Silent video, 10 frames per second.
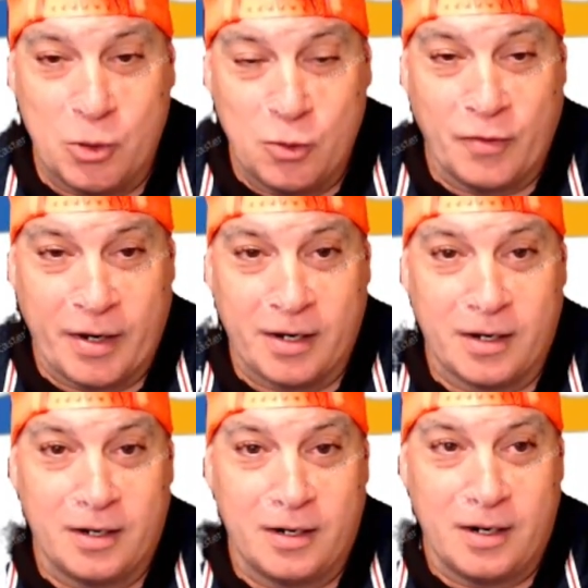
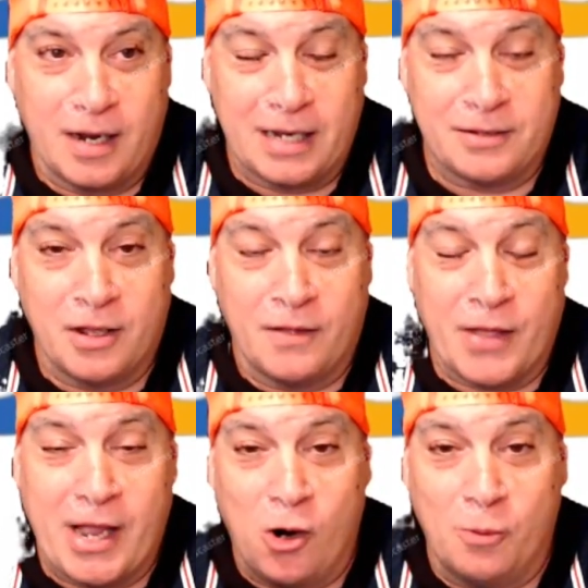moving, and
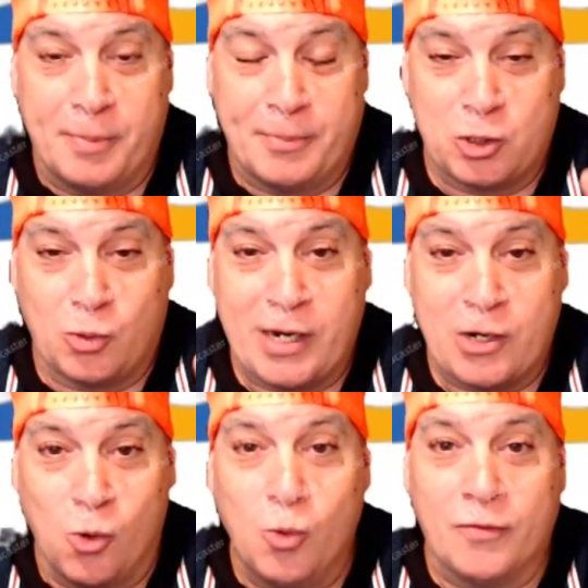the help
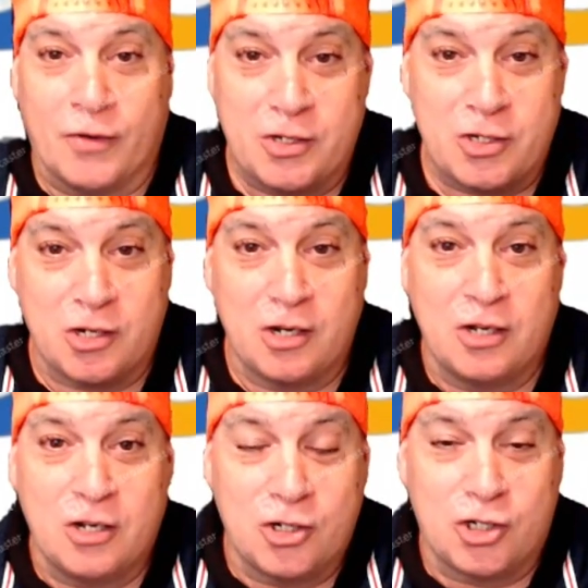between all of us
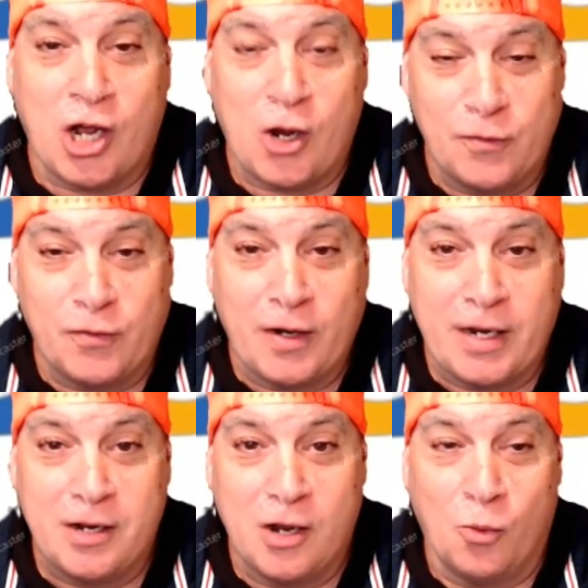should
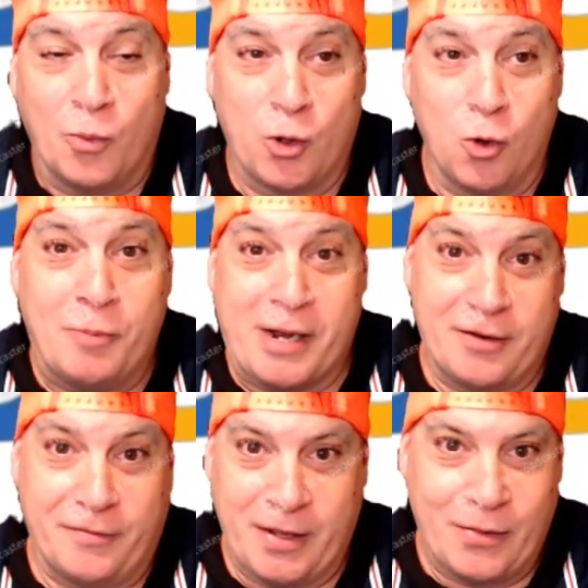hopefully, we'll all
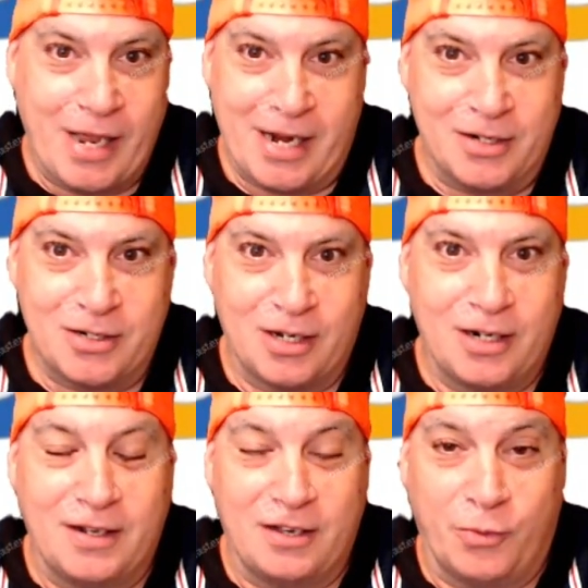benefit in the end
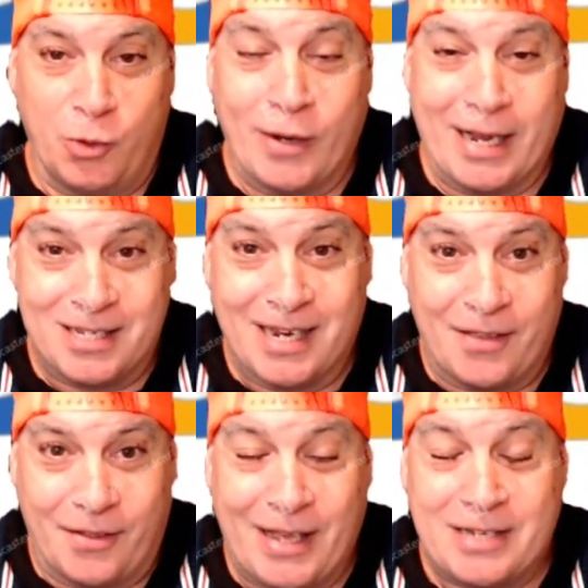if we all get
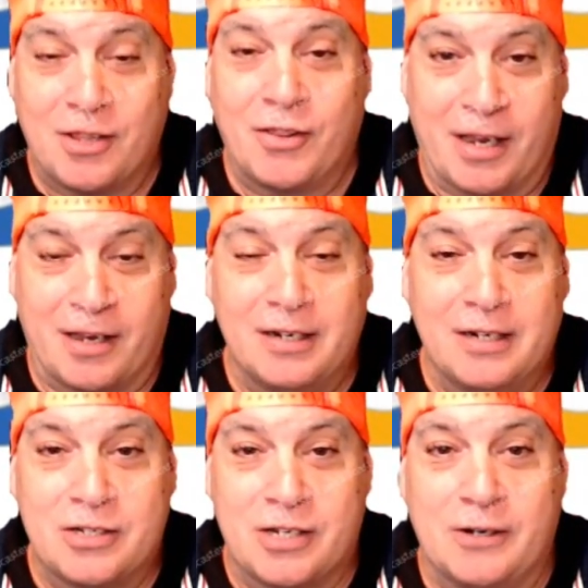together. That's the thing.
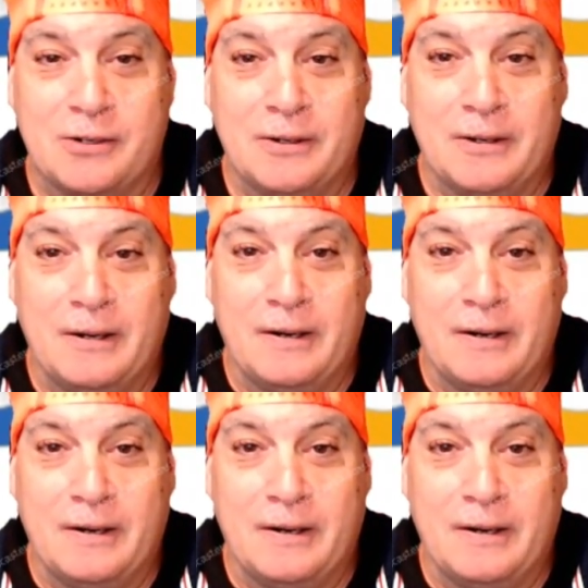So